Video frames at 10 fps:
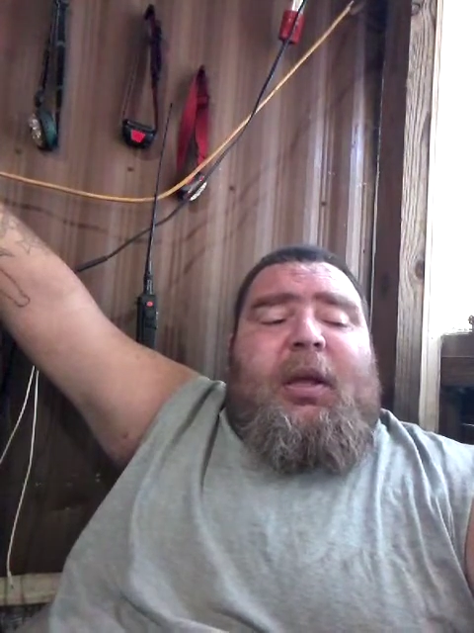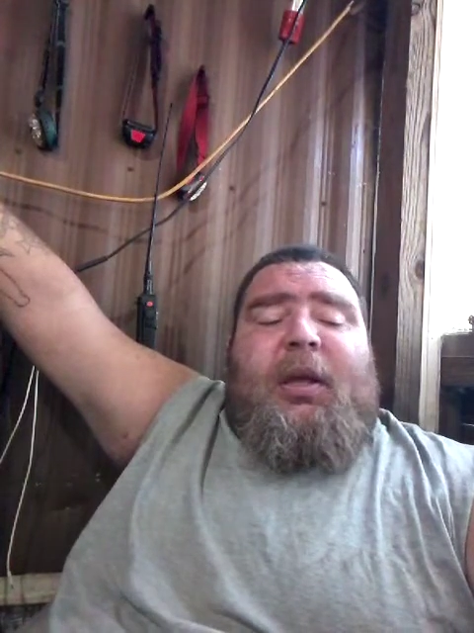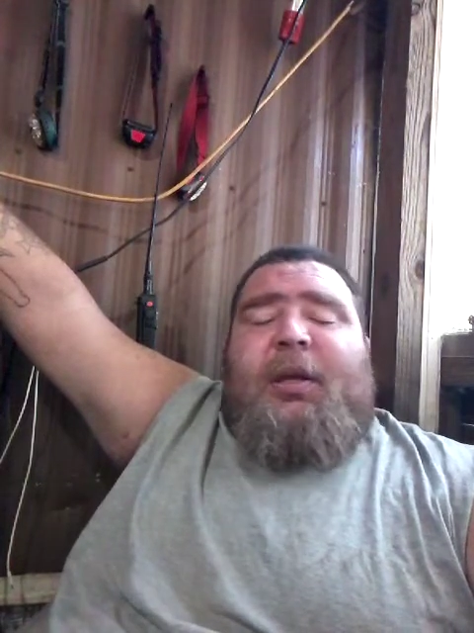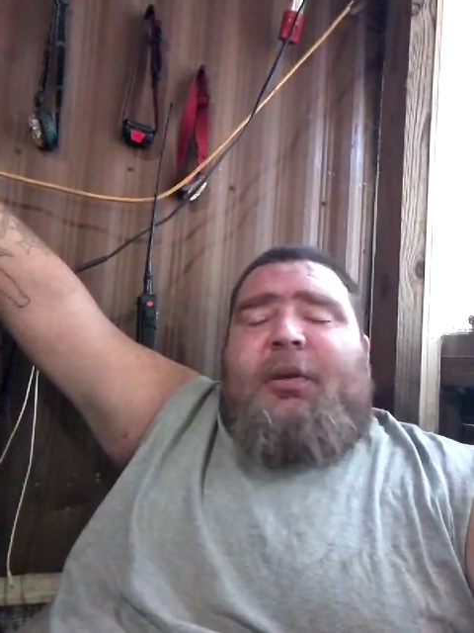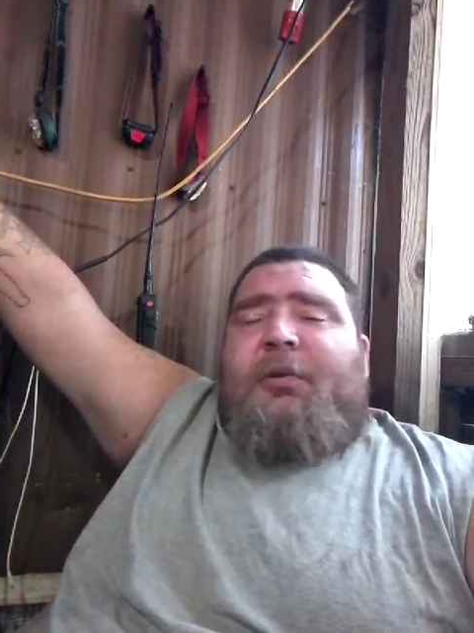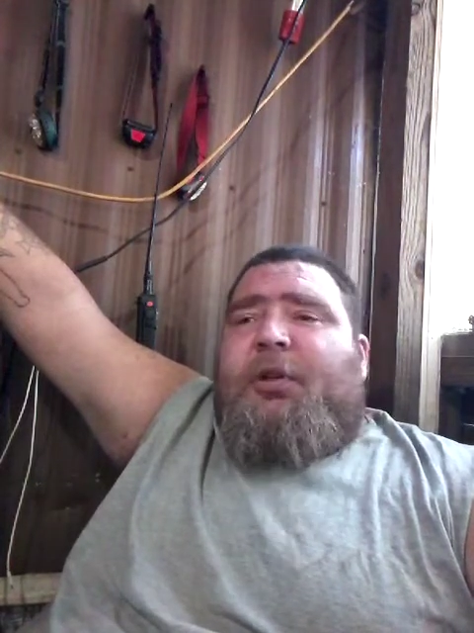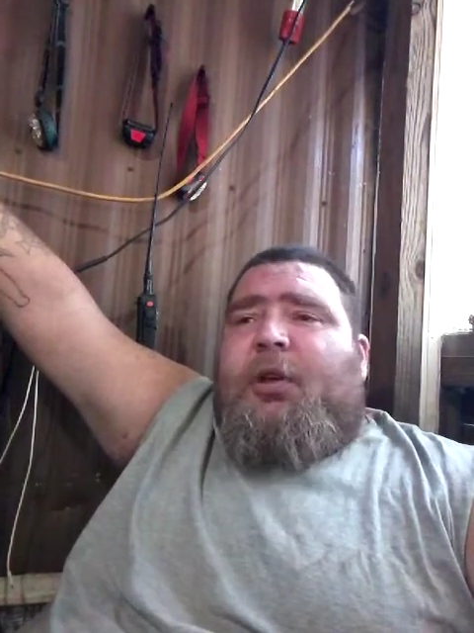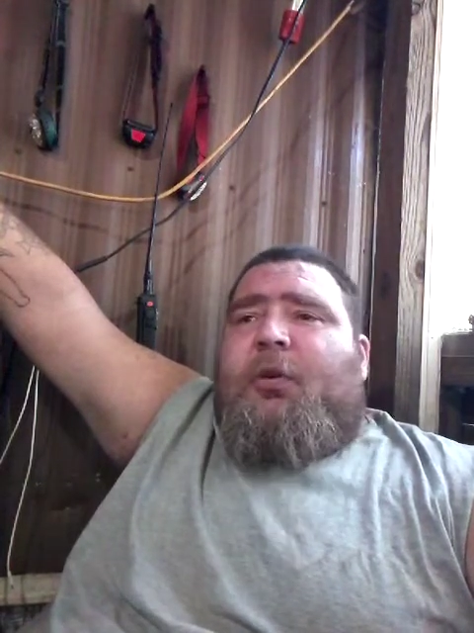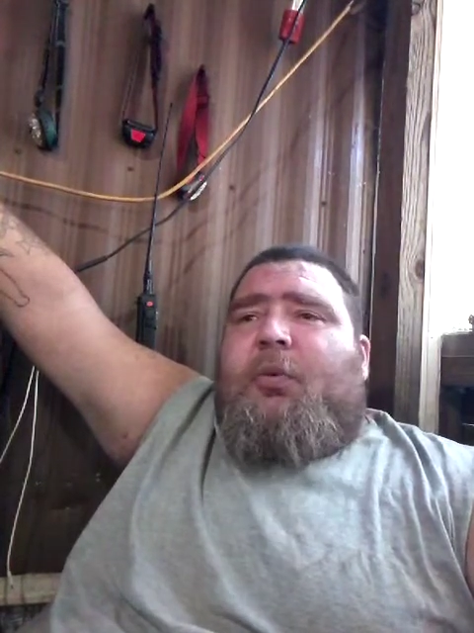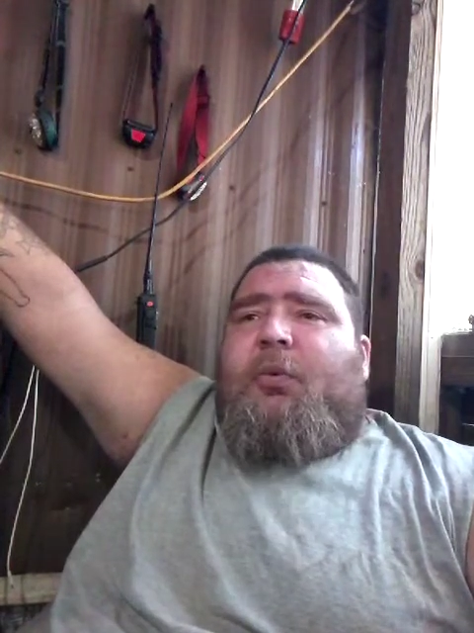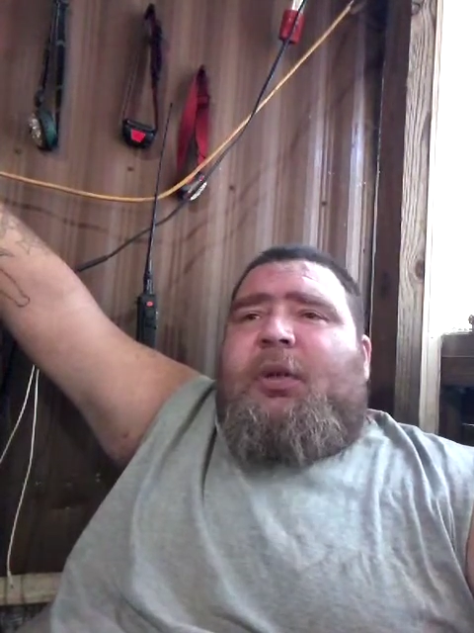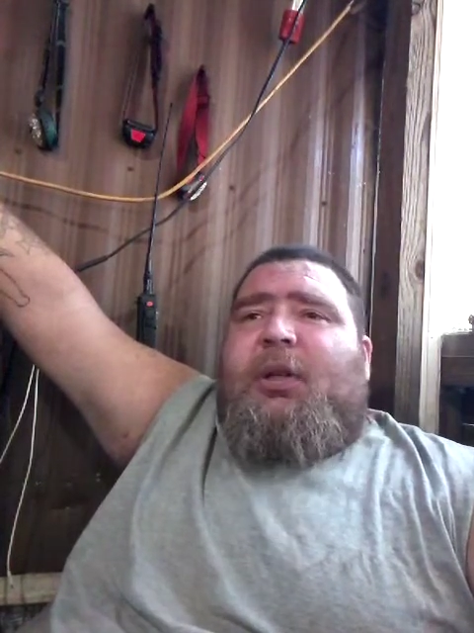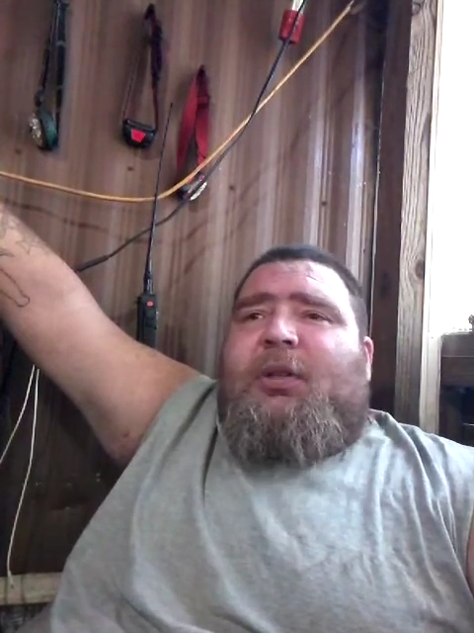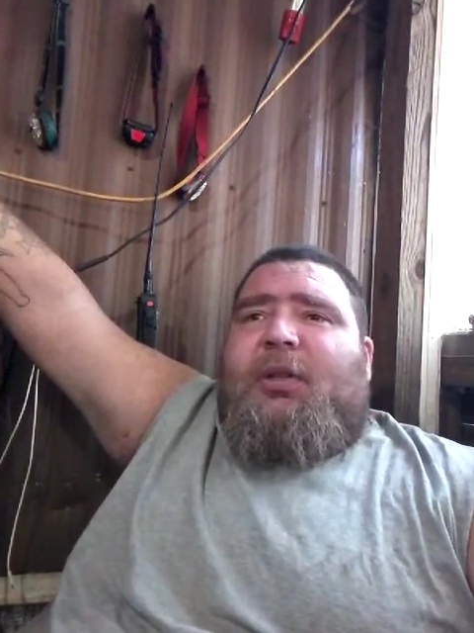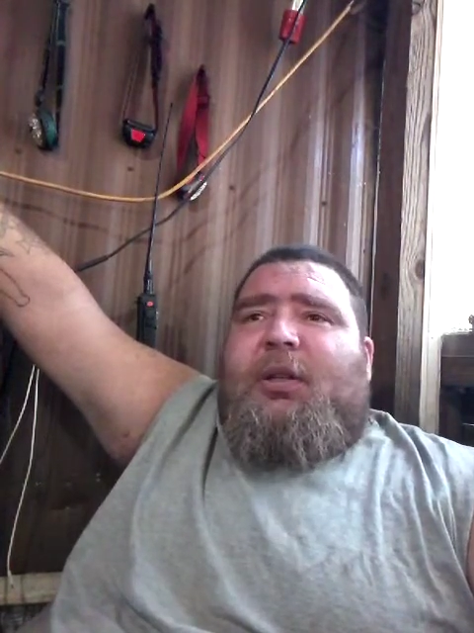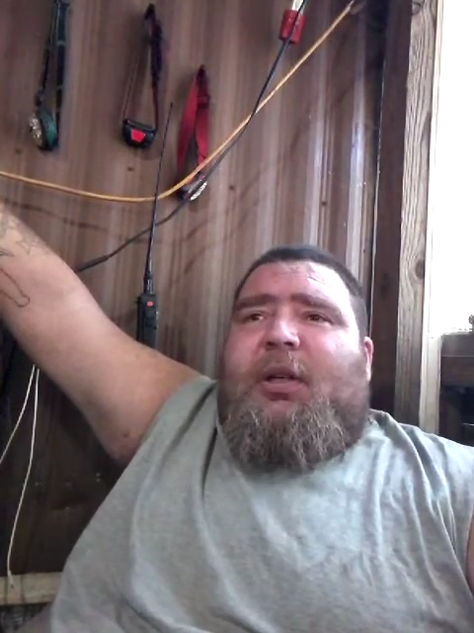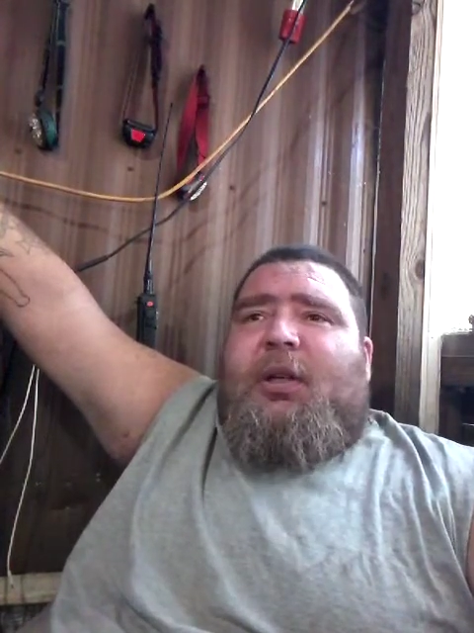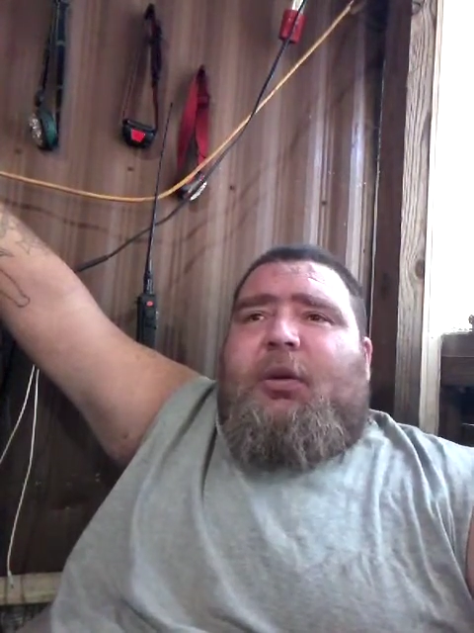And we got the